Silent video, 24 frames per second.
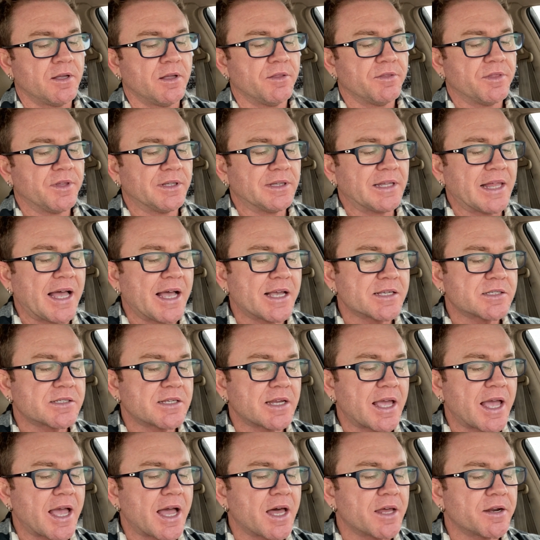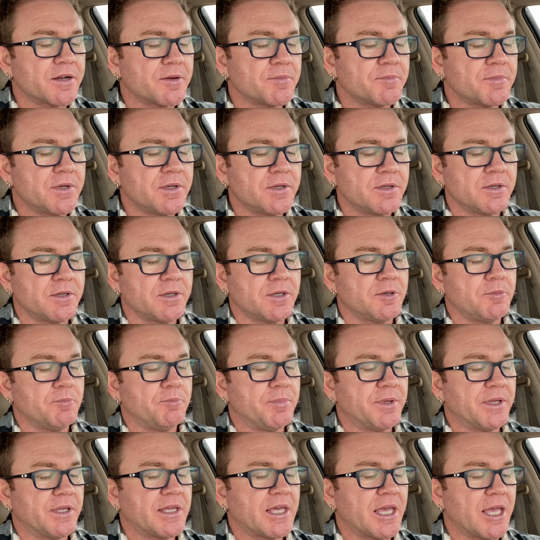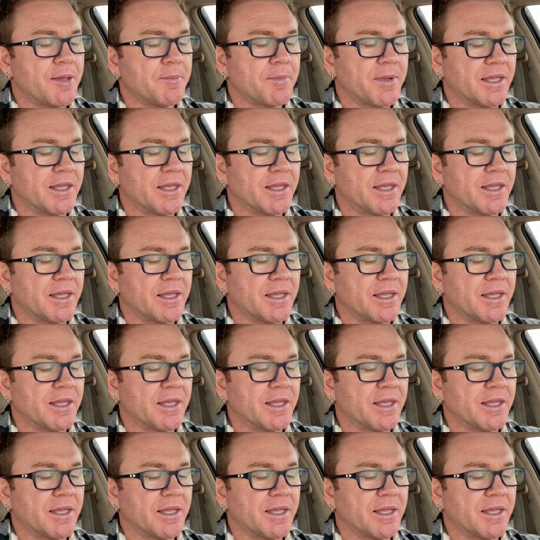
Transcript: The last Adam became